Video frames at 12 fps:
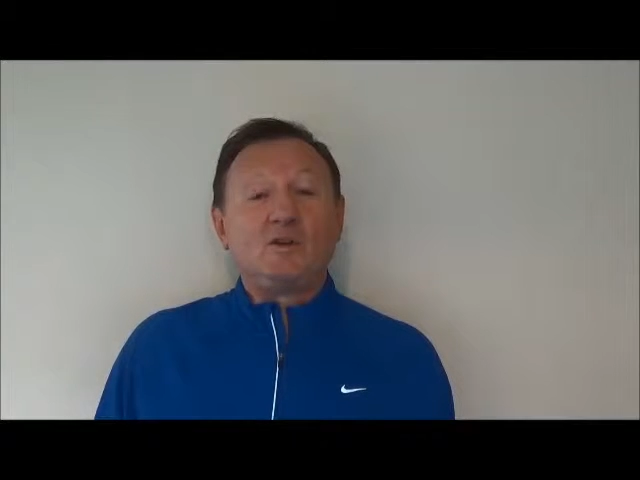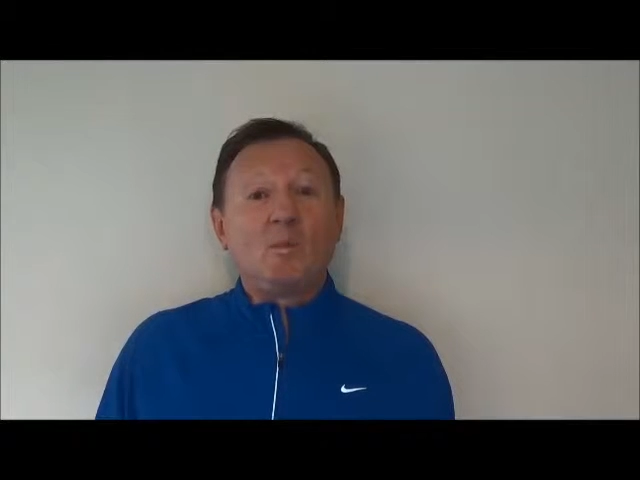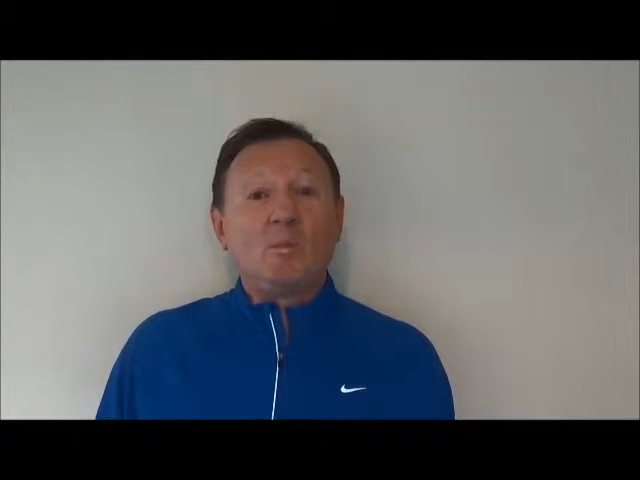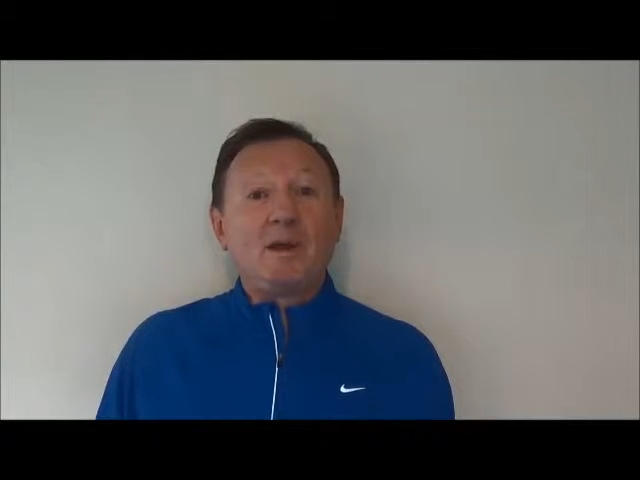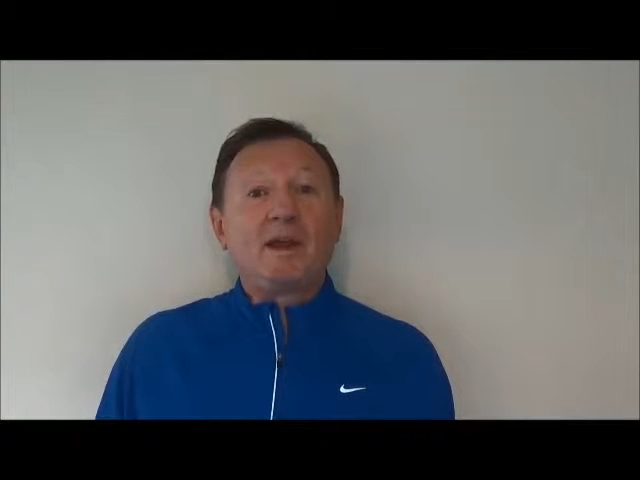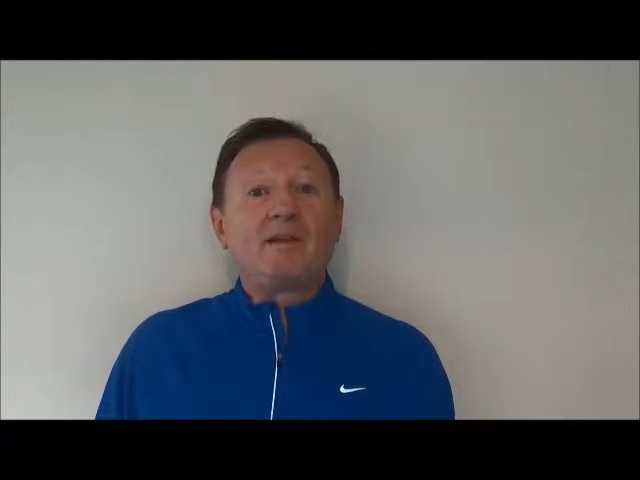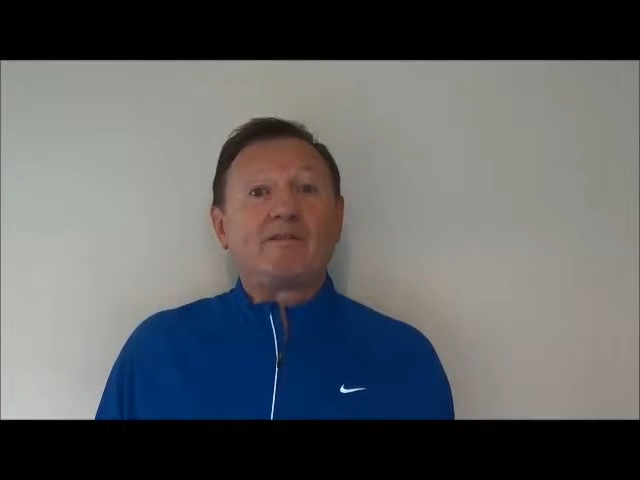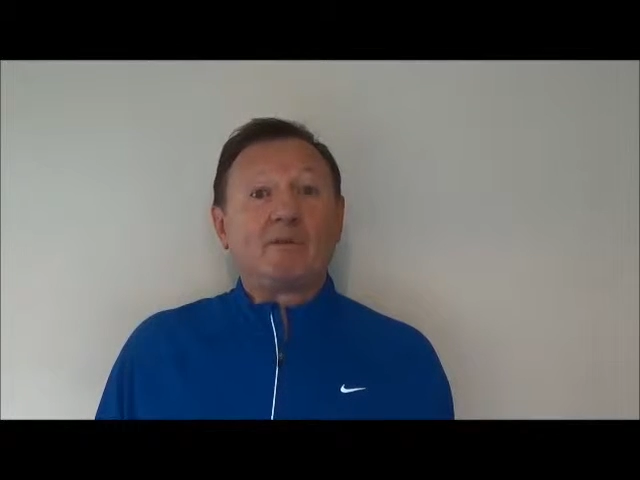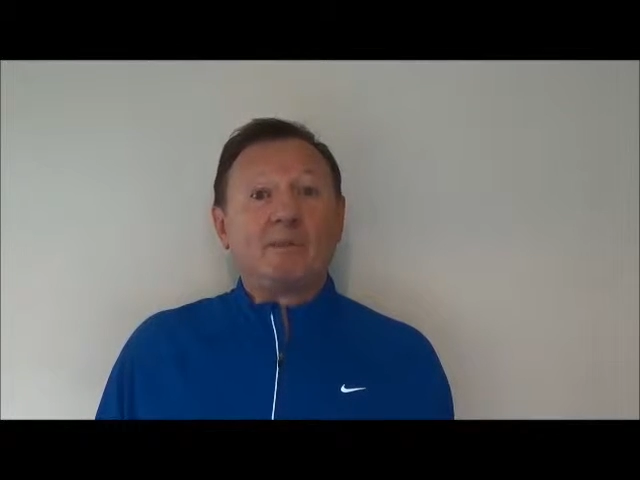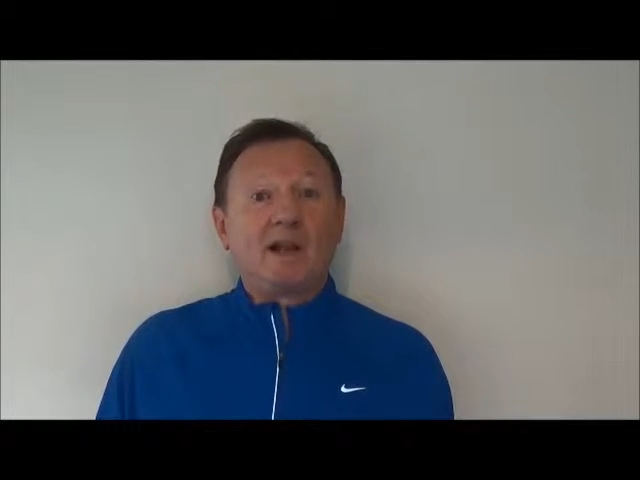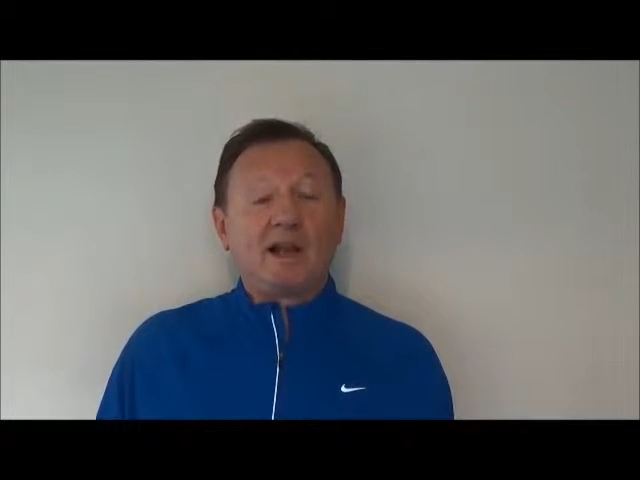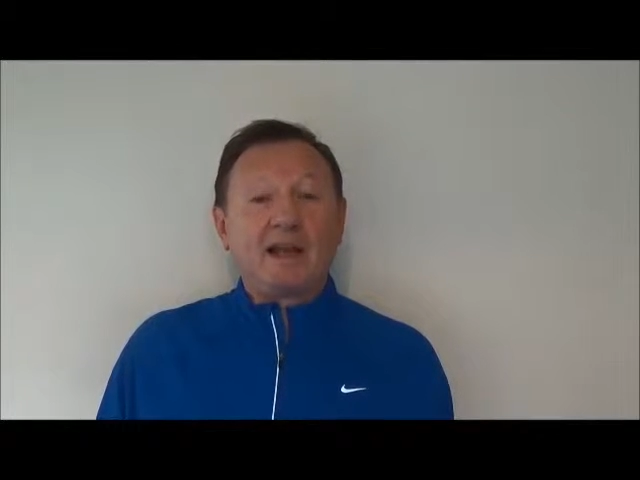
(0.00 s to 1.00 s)
your beer
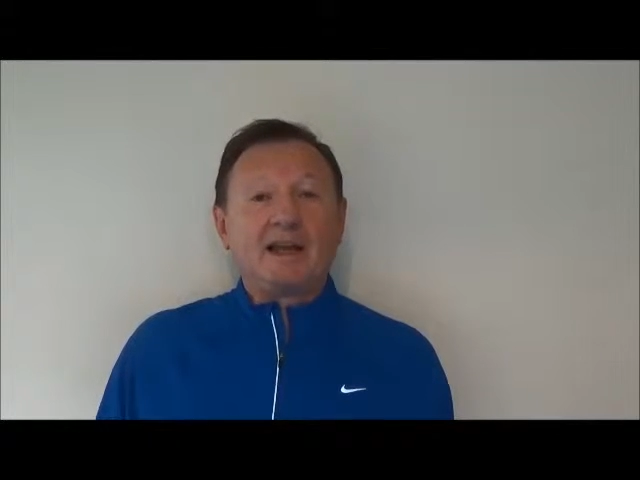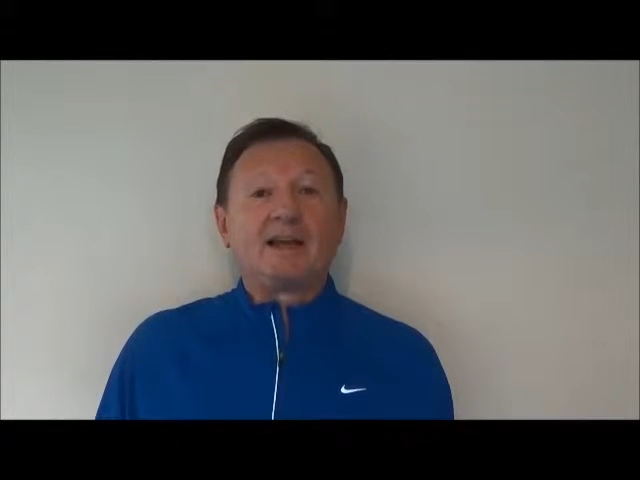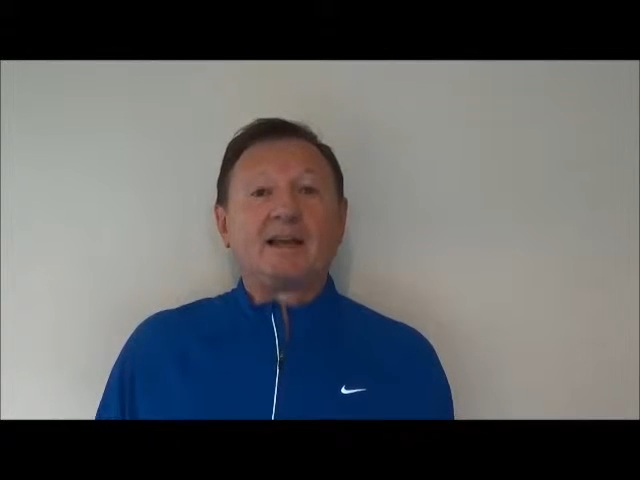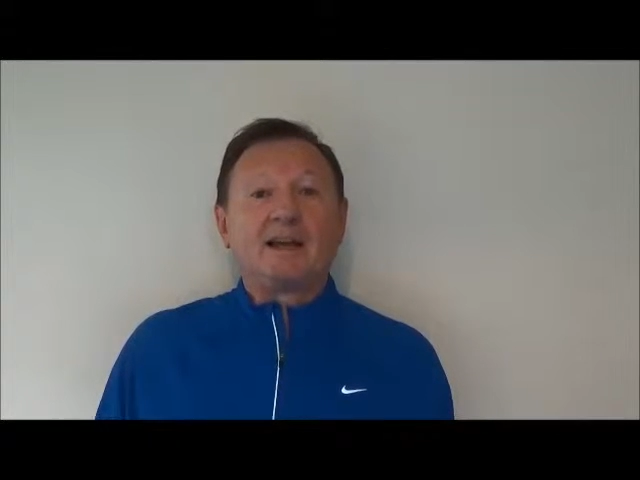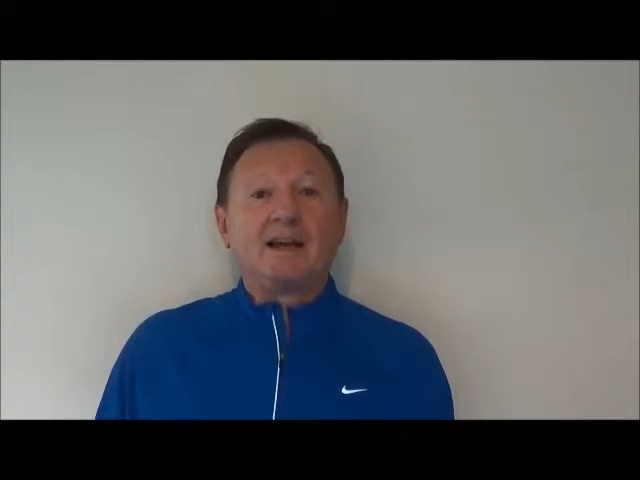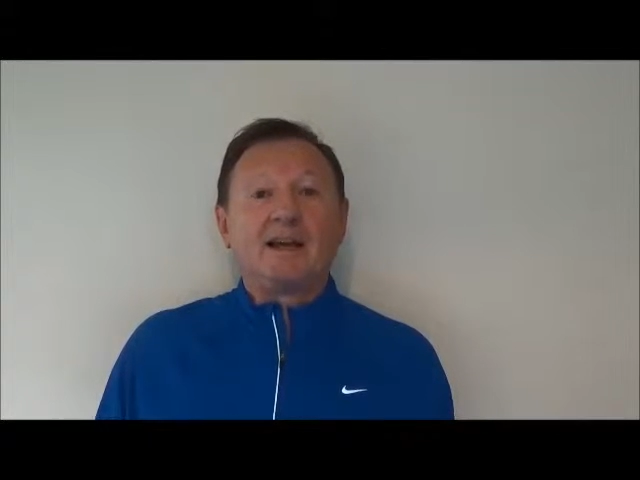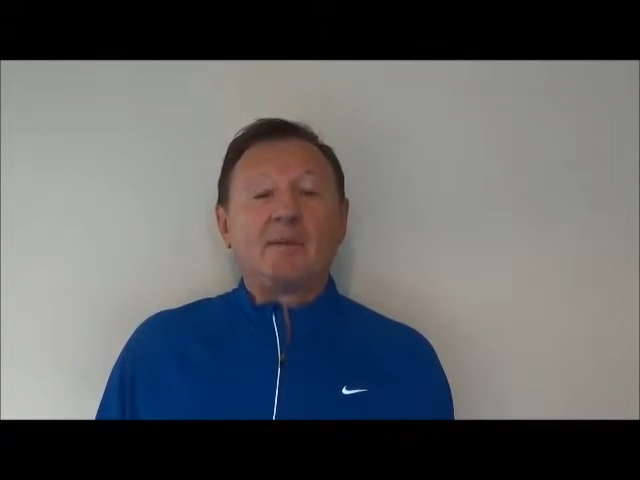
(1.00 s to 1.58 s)
from the lake,